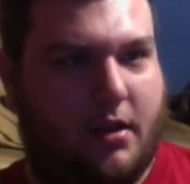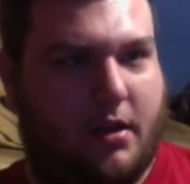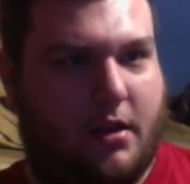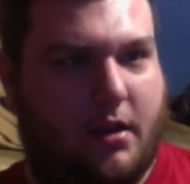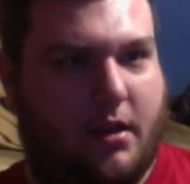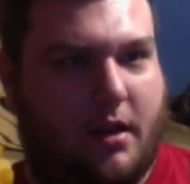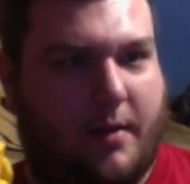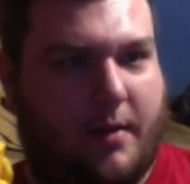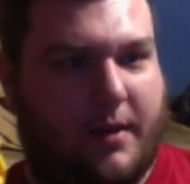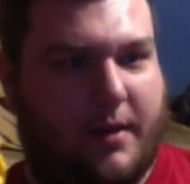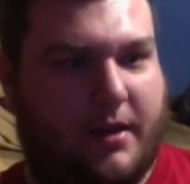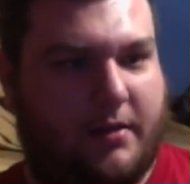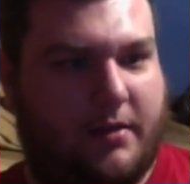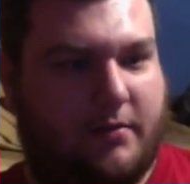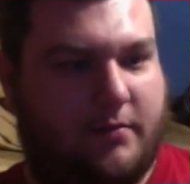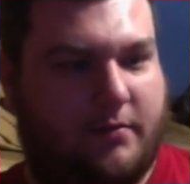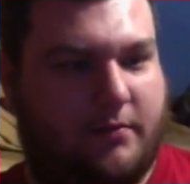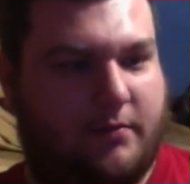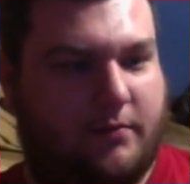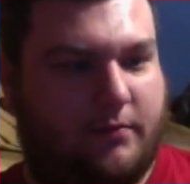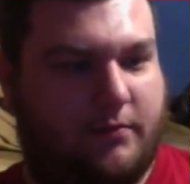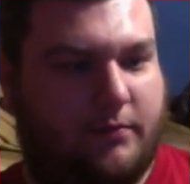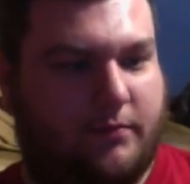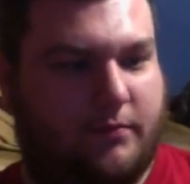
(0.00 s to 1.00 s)
I mean,
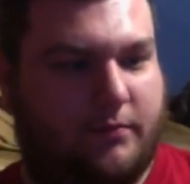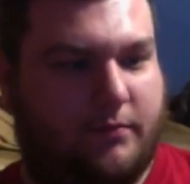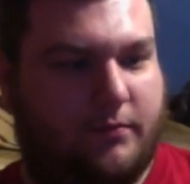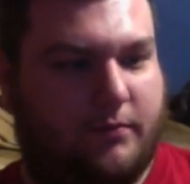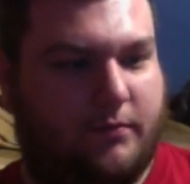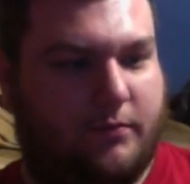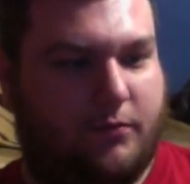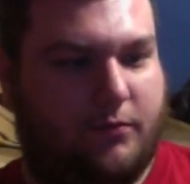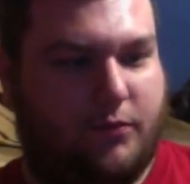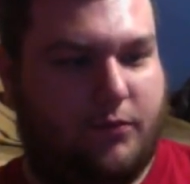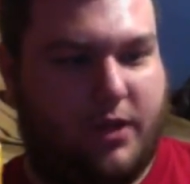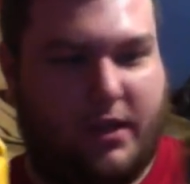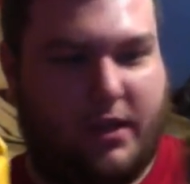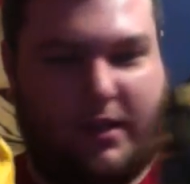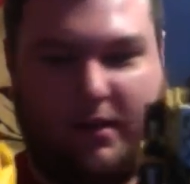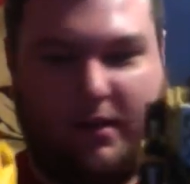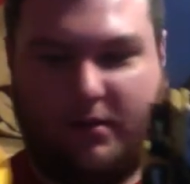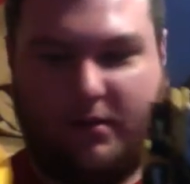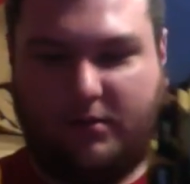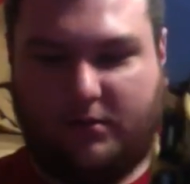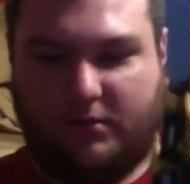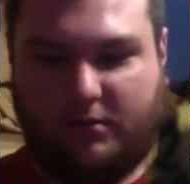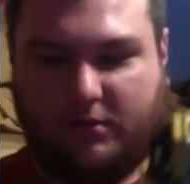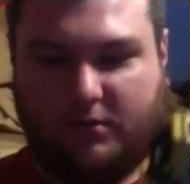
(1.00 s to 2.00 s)
really,
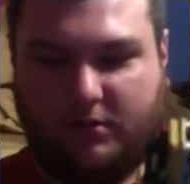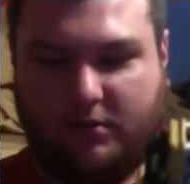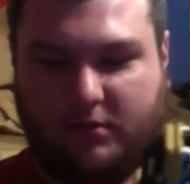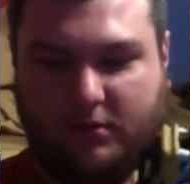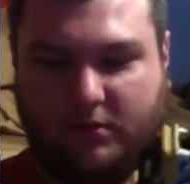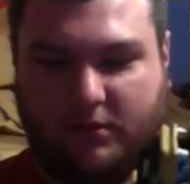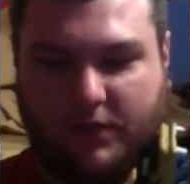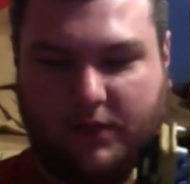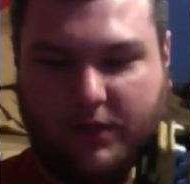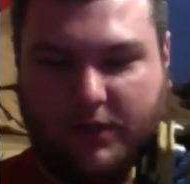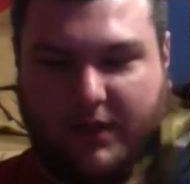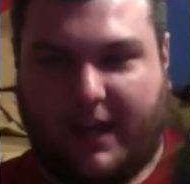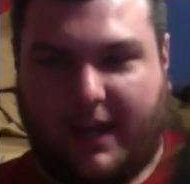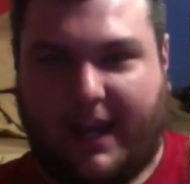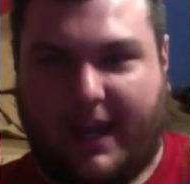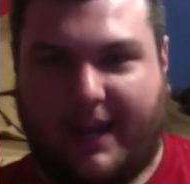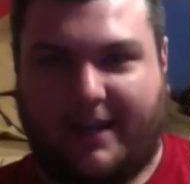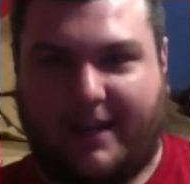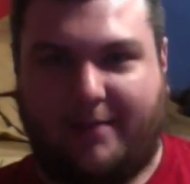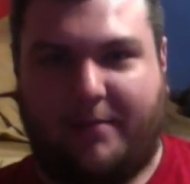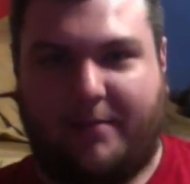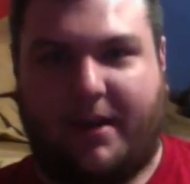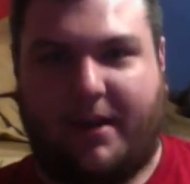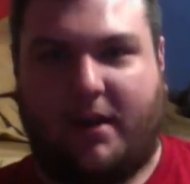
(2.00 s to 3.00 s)
you can't
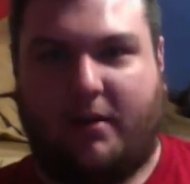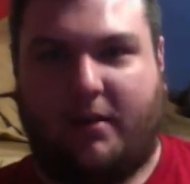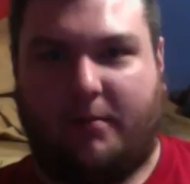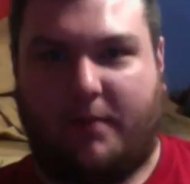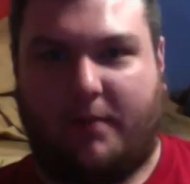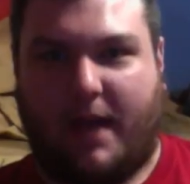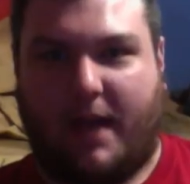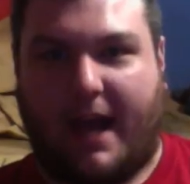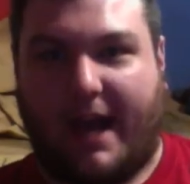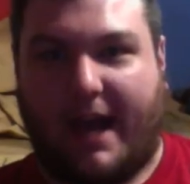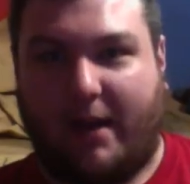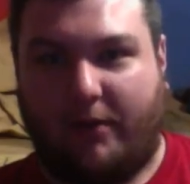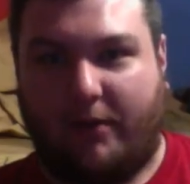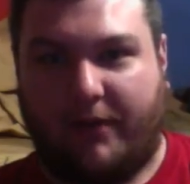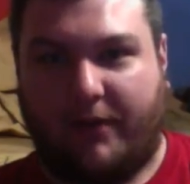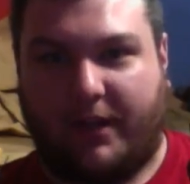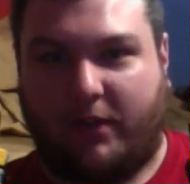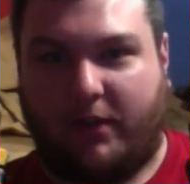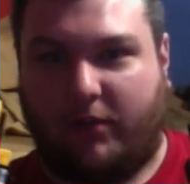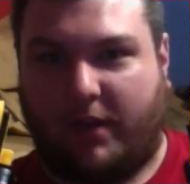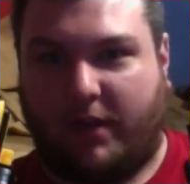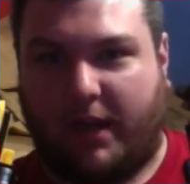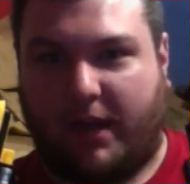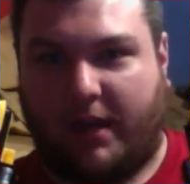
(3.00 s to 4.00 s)
compare them. I don't think
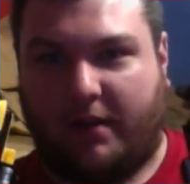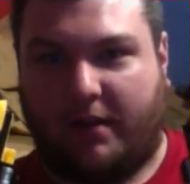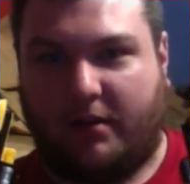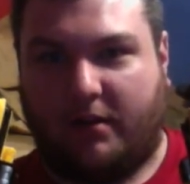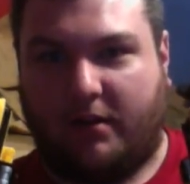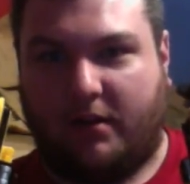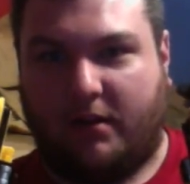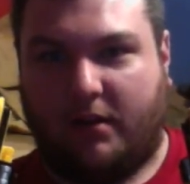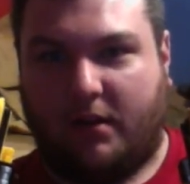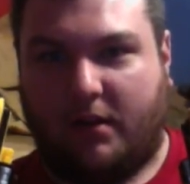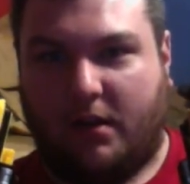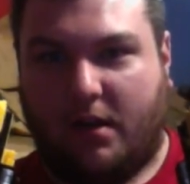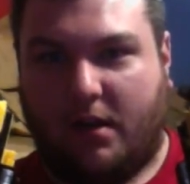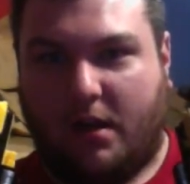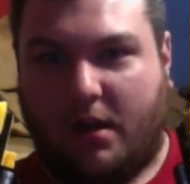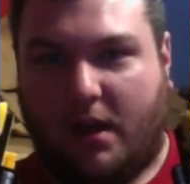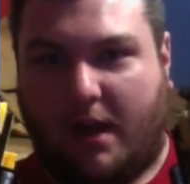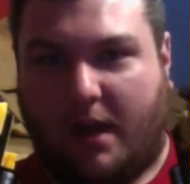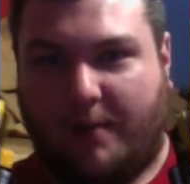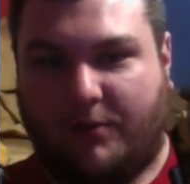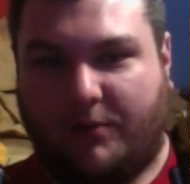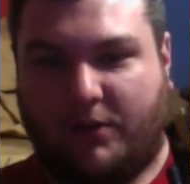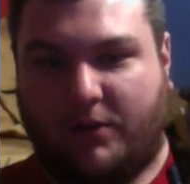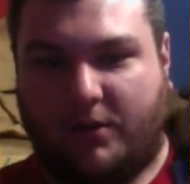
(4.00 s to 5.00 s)
you can.
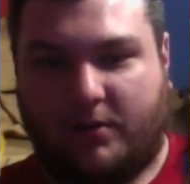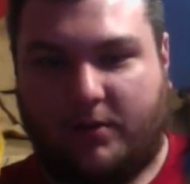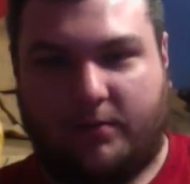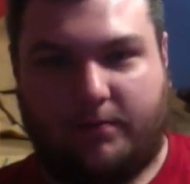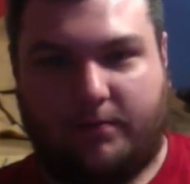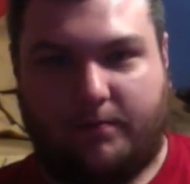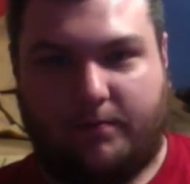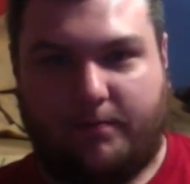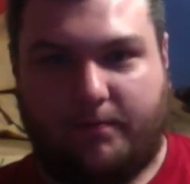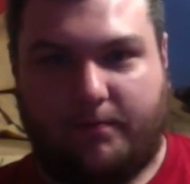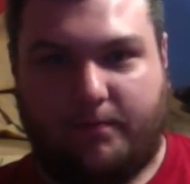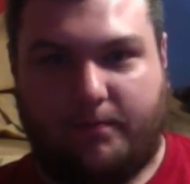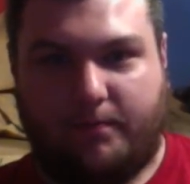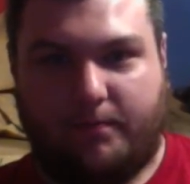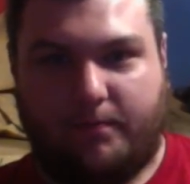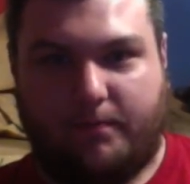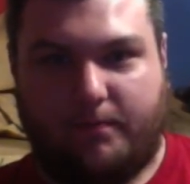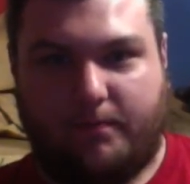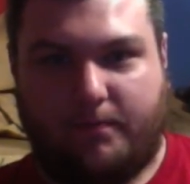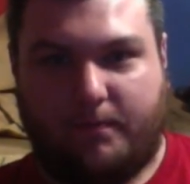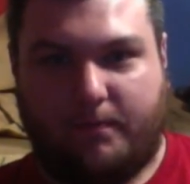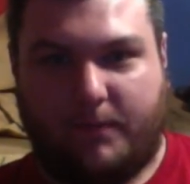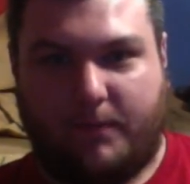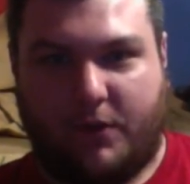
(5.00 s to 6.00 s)
I'm sure
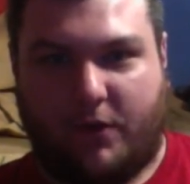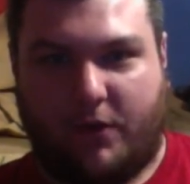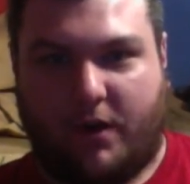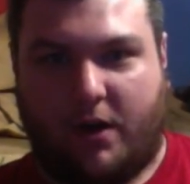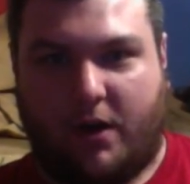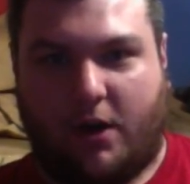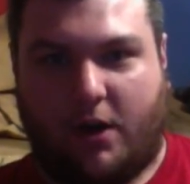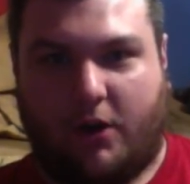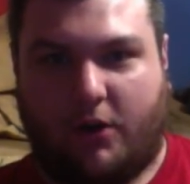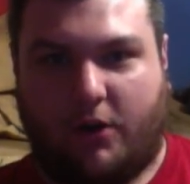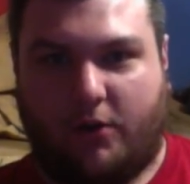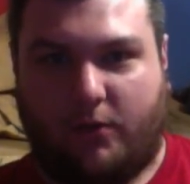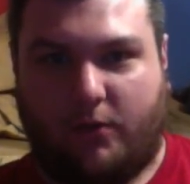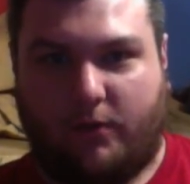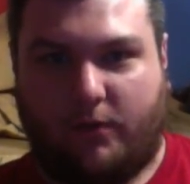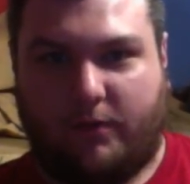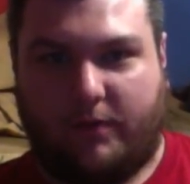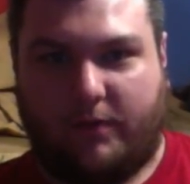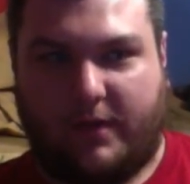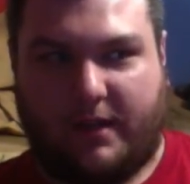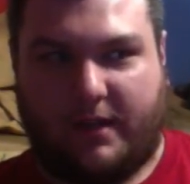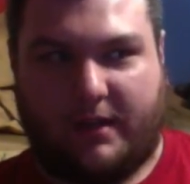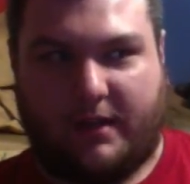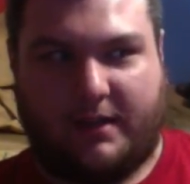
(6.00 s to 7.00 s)
you can argue
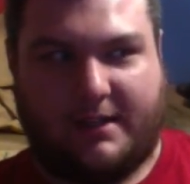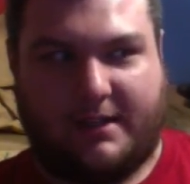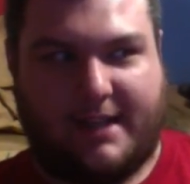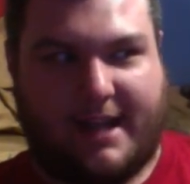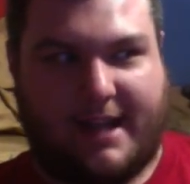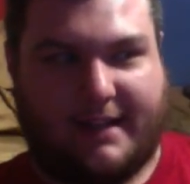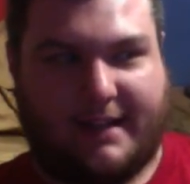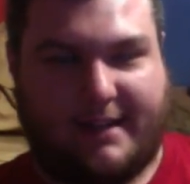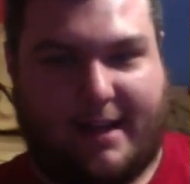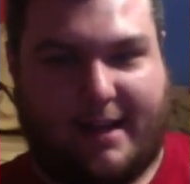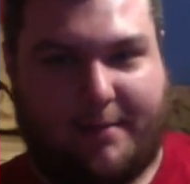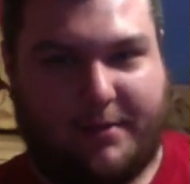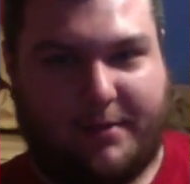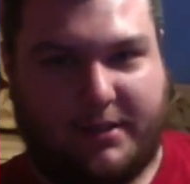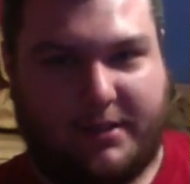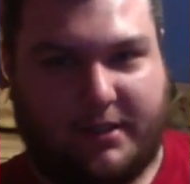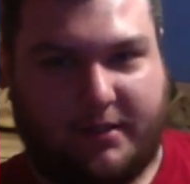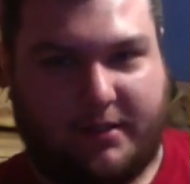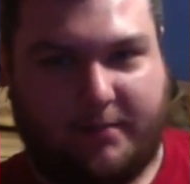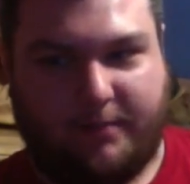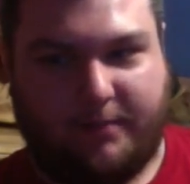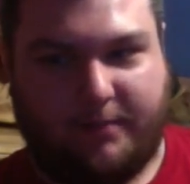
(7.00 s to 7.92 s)
the exact opposite.